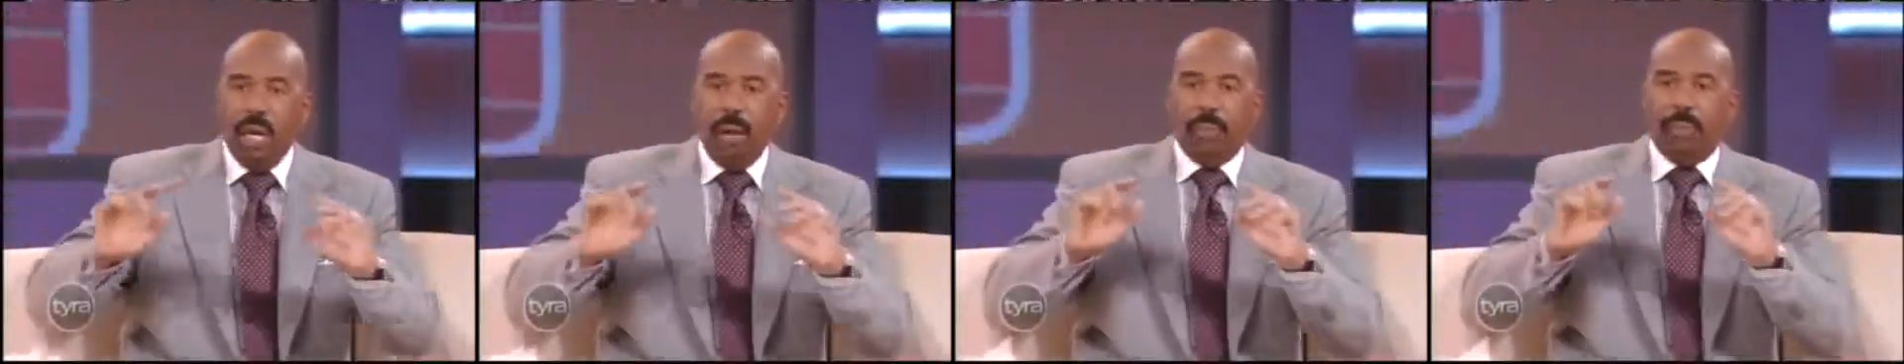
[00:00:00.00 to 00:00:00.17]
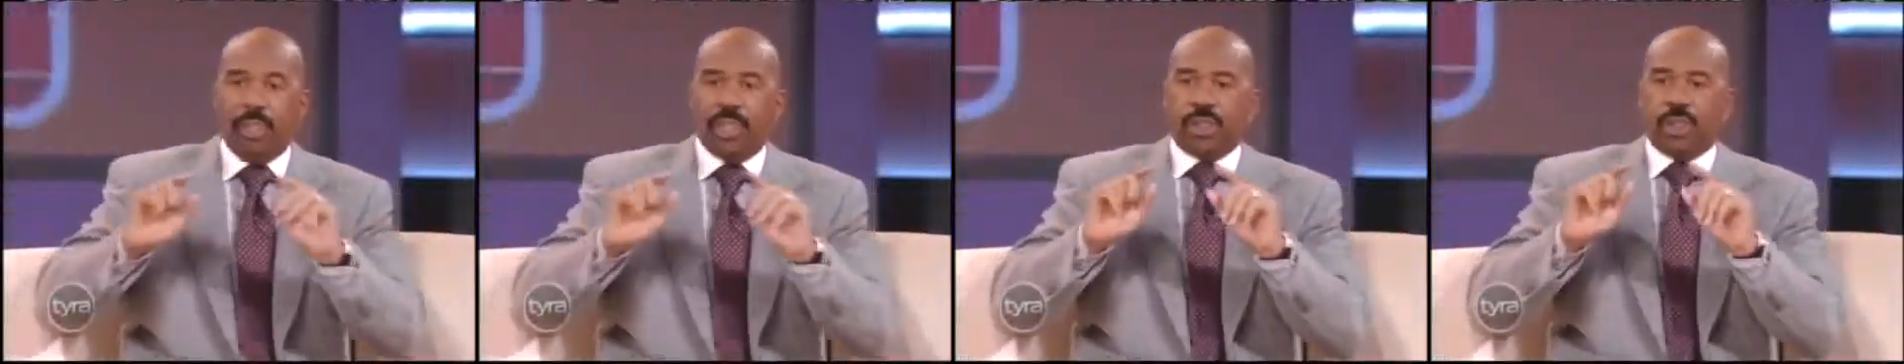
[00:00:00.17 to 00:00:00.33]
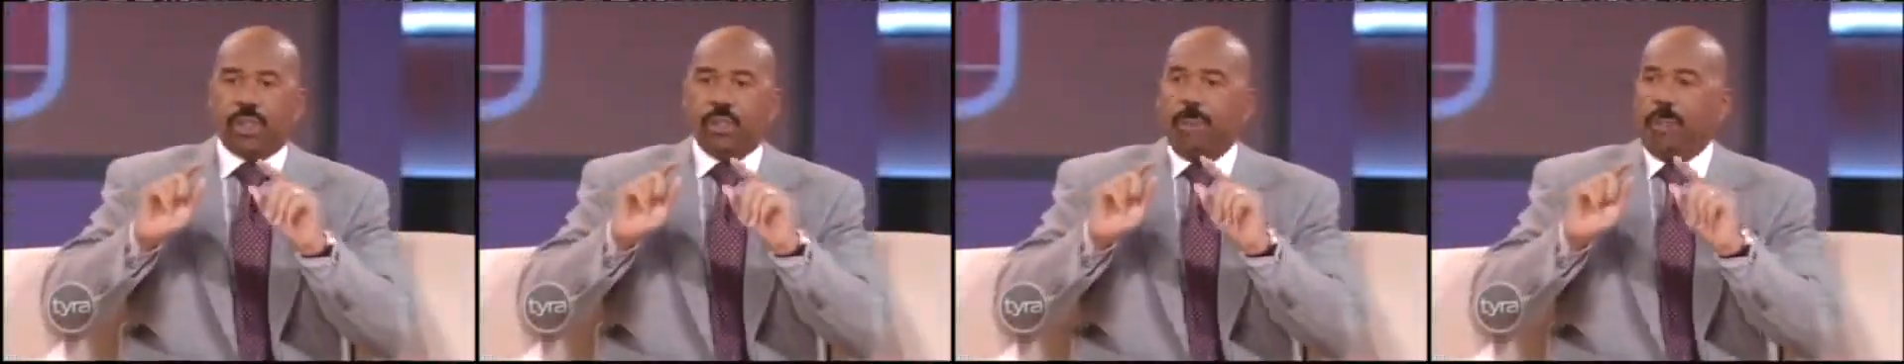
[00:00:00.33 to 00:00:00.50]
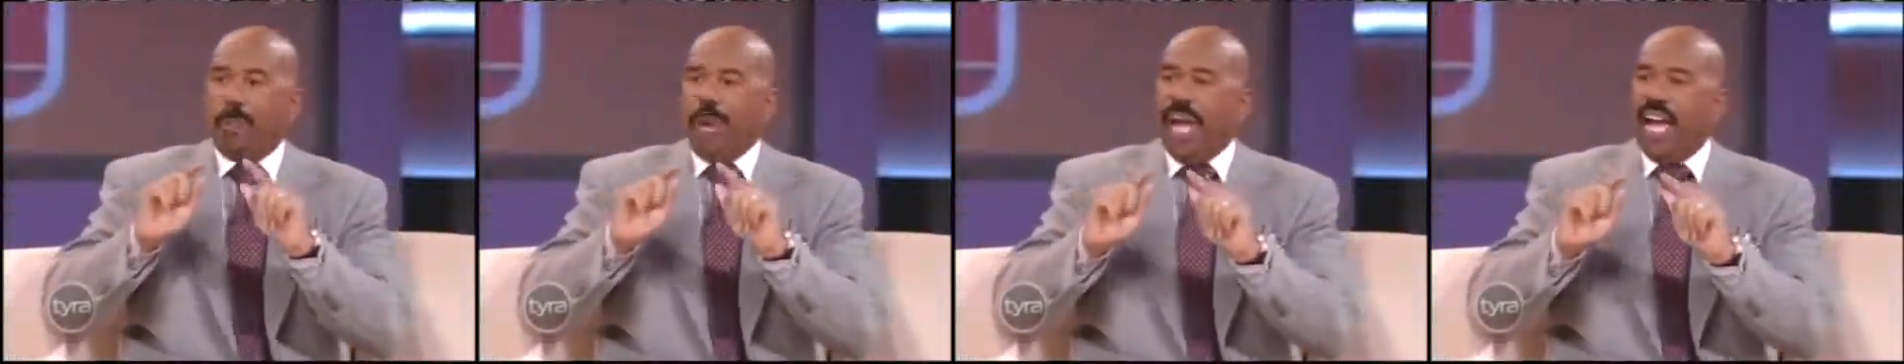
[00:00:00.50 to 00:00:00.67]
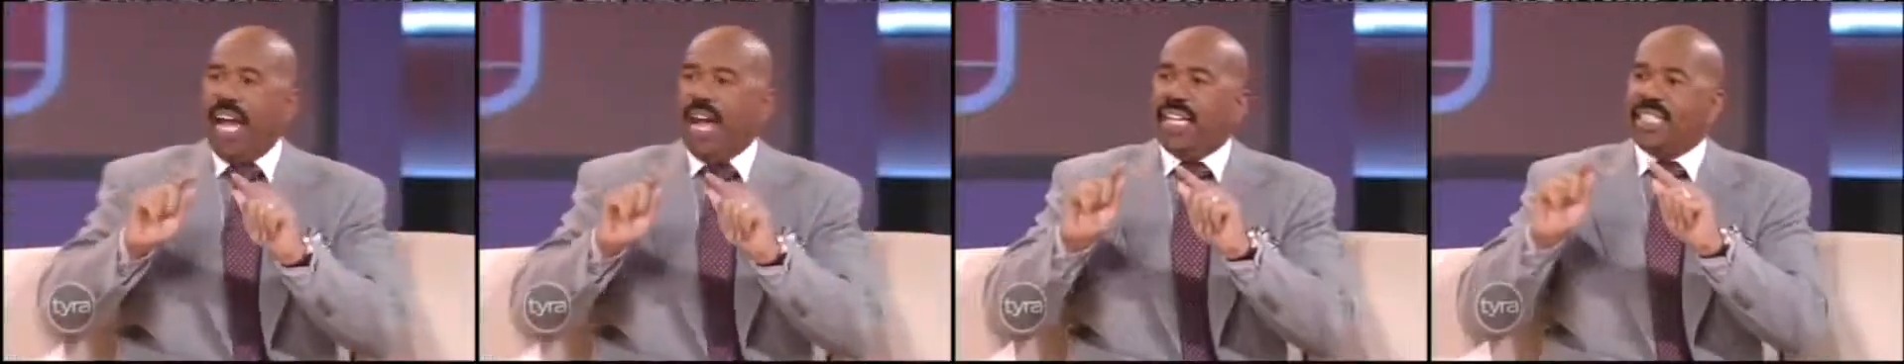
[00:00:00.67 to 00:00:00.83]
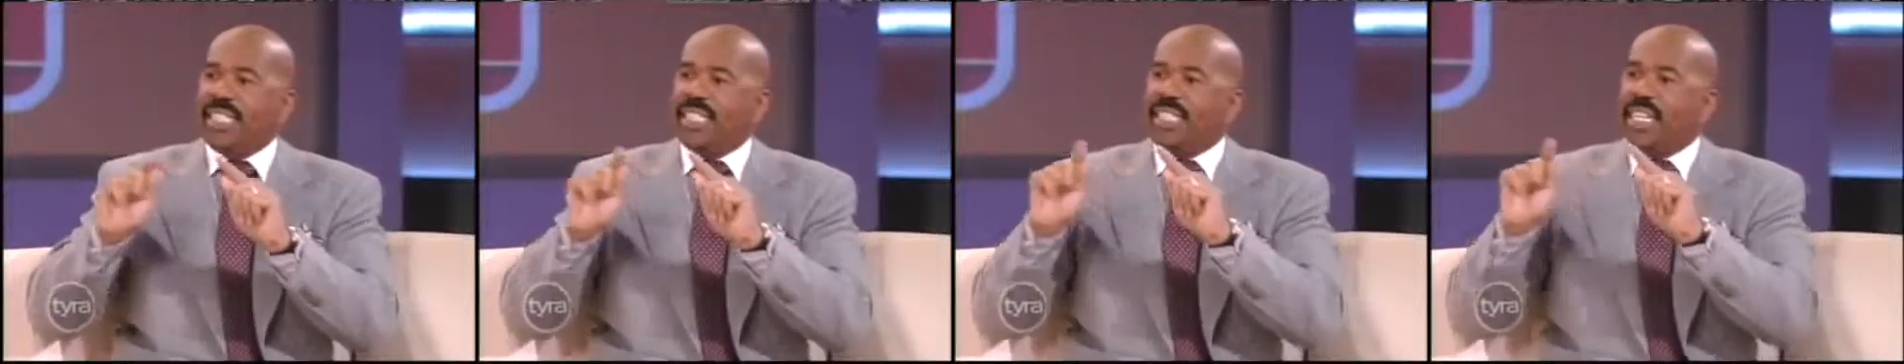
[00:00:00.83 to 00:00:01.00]
But you
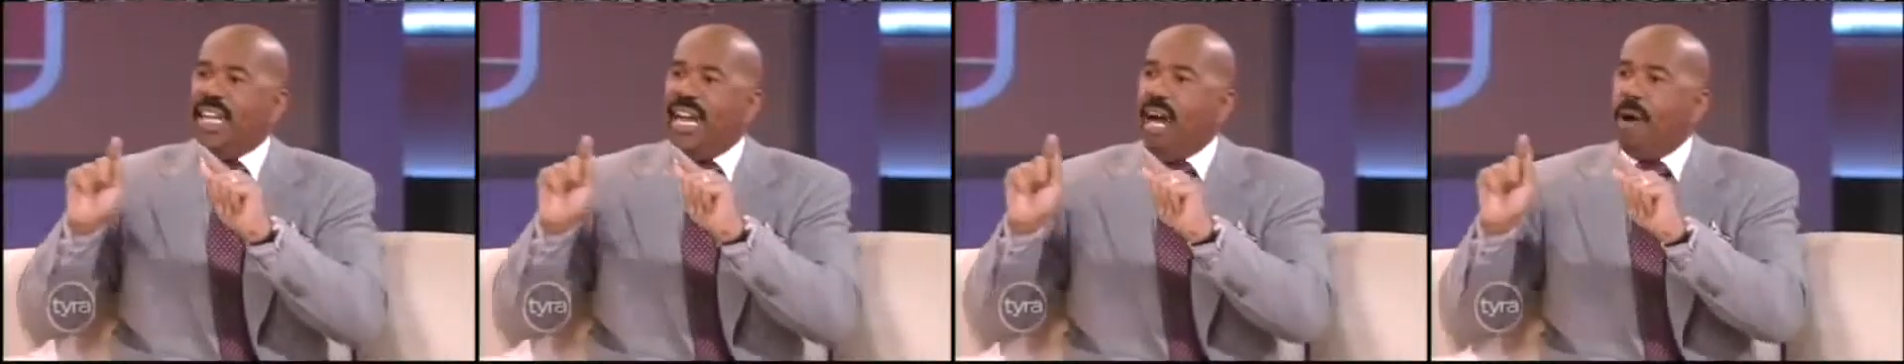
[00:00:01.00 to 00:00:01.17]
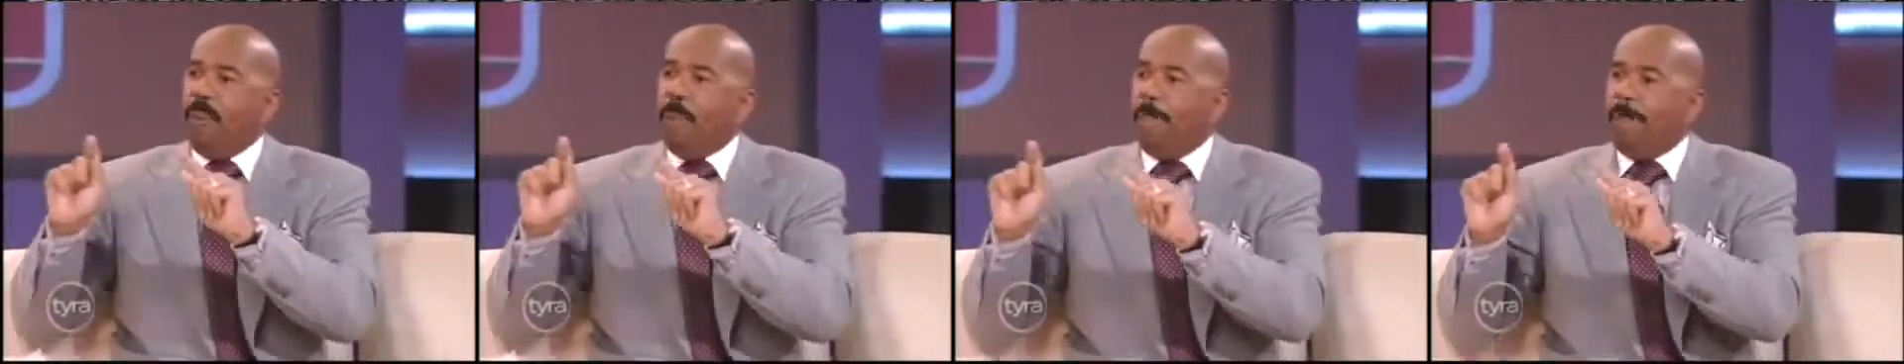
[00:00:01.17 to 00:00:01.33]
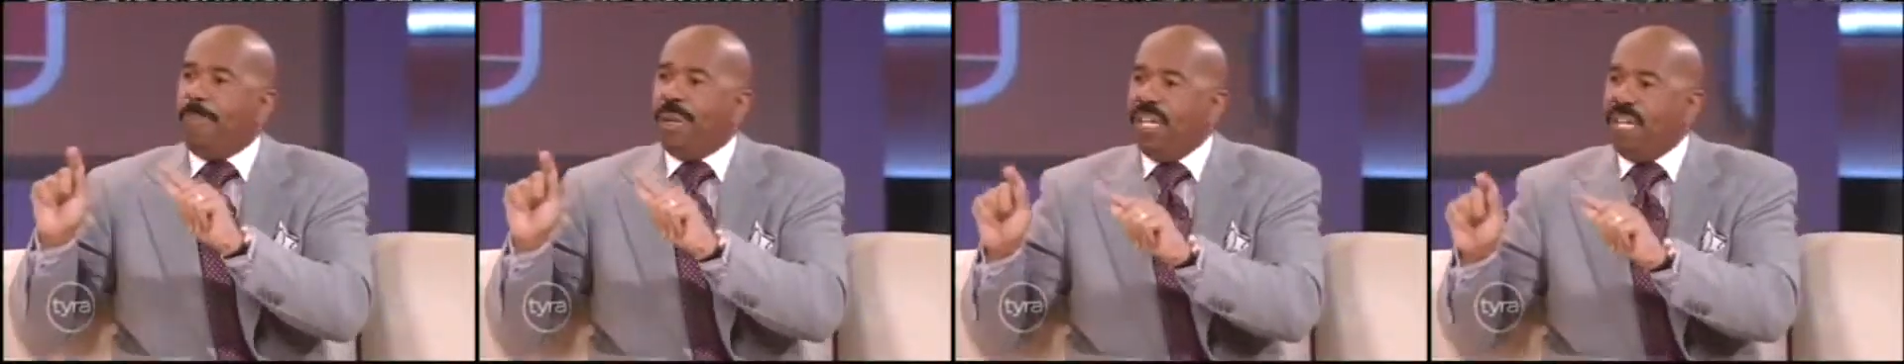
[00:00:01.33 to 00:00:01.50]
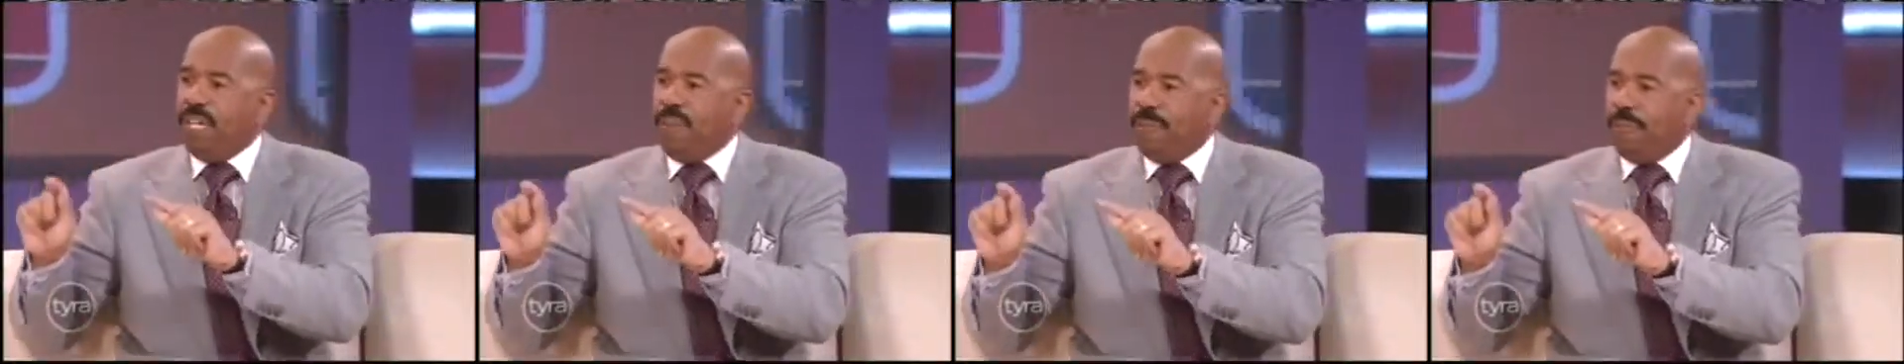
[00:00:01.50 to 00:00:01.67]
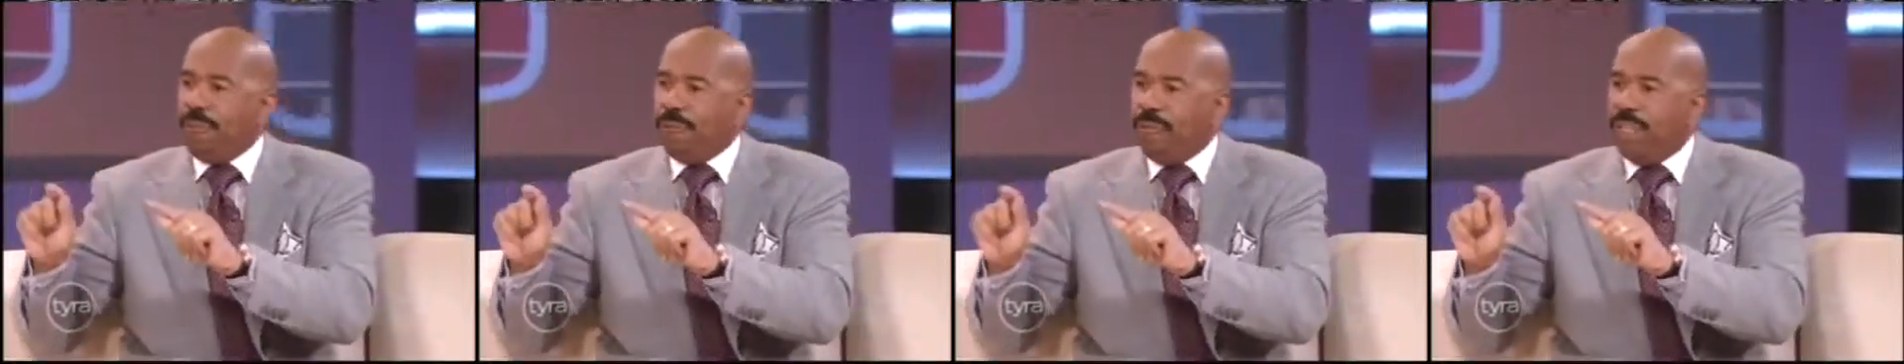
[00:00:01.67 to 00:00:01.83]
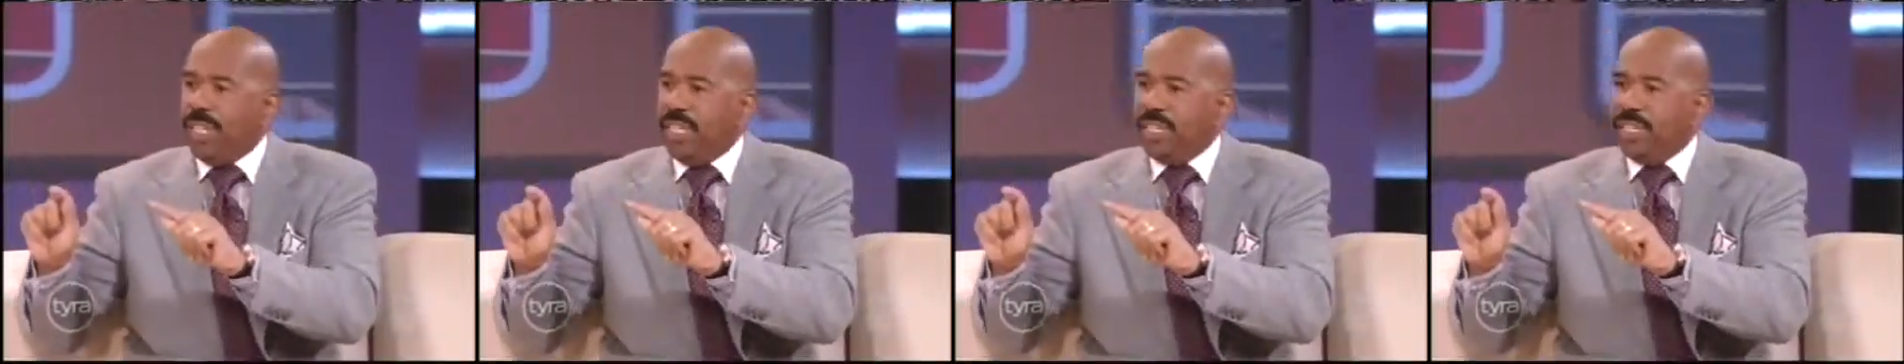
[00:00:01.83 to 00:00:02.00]
passing out
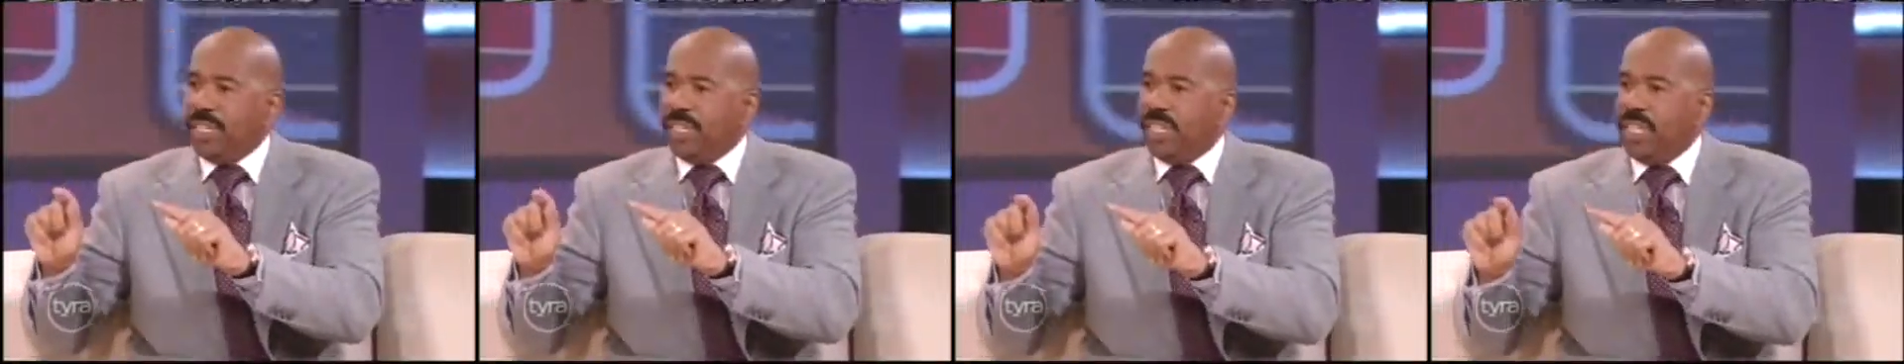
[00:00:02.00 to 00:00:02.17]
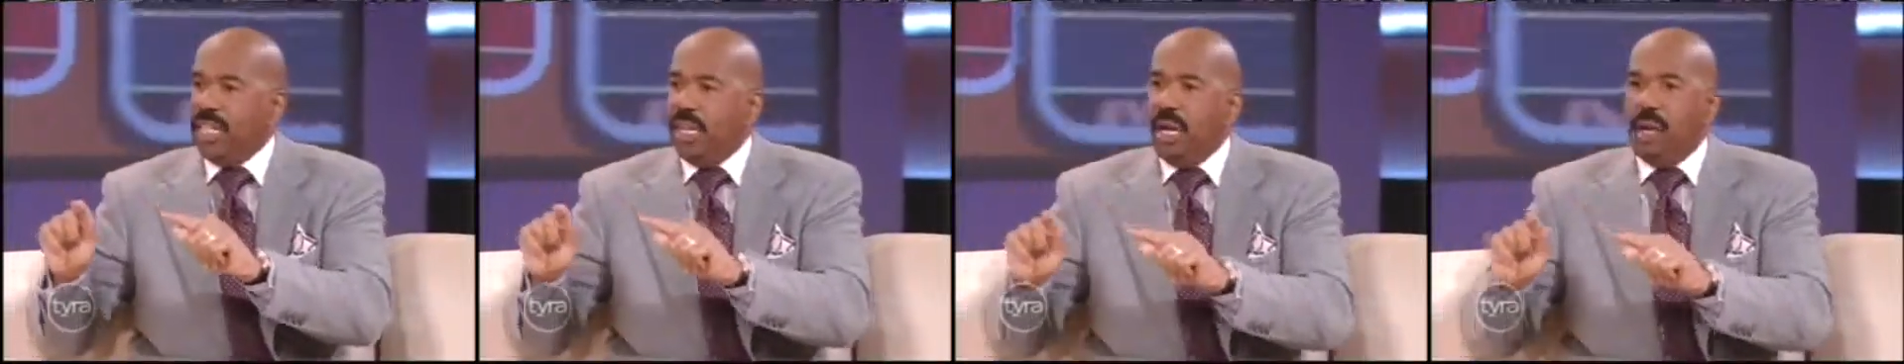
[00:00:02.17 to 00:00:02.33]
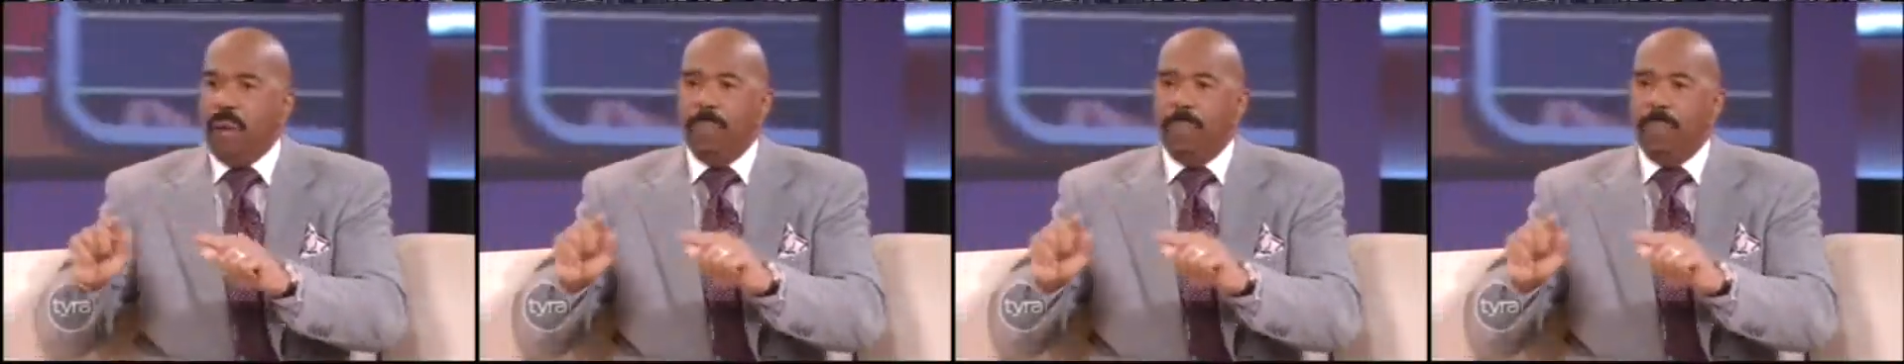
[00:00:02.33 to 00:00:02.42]
benefits